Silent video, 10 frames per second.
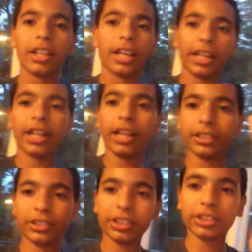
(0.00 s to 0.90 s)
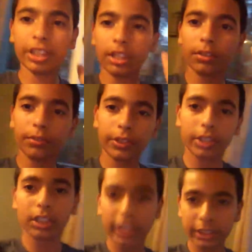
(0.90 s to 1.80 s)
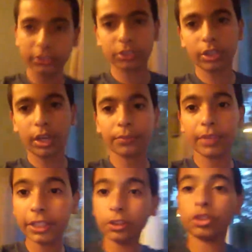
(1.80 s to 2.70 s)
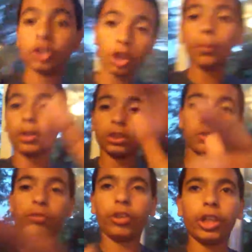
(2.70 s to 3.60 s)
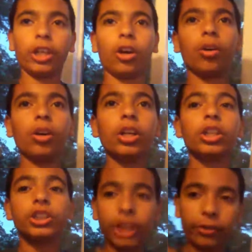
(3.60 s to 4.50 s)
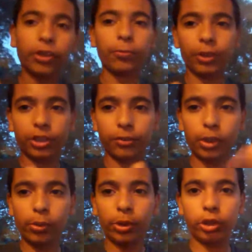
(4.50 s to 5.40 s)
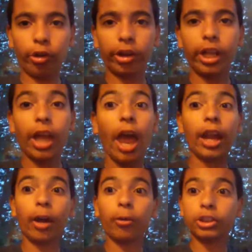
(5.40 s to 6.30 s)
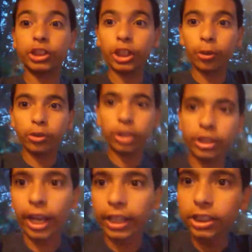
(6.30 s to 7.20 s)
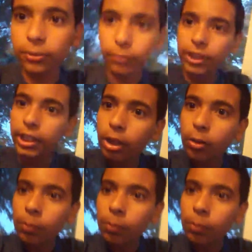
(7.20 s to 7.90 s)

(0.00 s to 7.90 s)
Hey guys, this is another video. Like and subscribe. Thank you so much for video. Share your friends if you enjoyed. And I will see you in the next video.